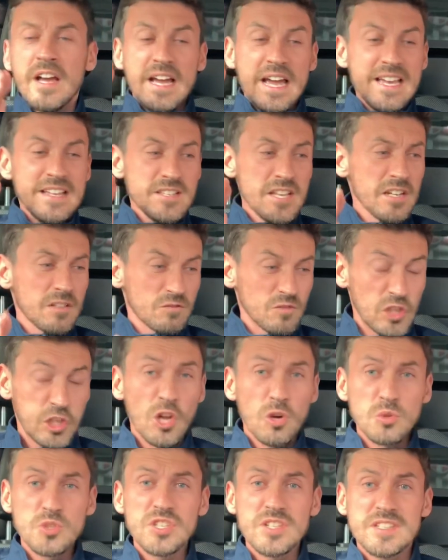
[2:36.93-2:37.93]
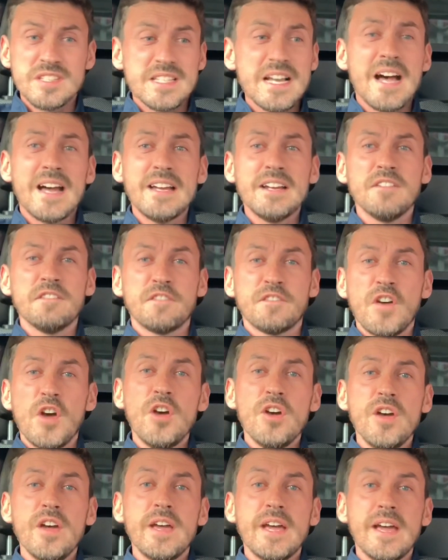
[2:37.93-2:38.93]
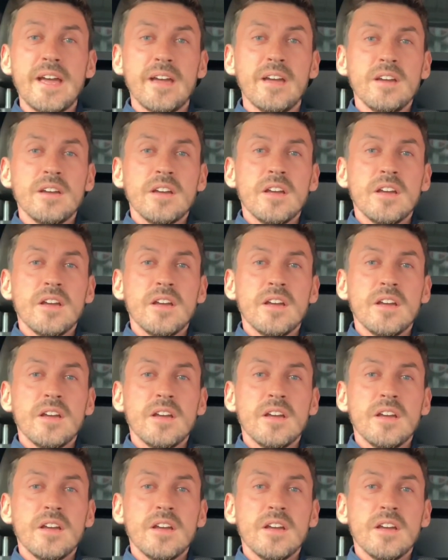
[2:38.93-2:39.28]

He's a closer side of 30.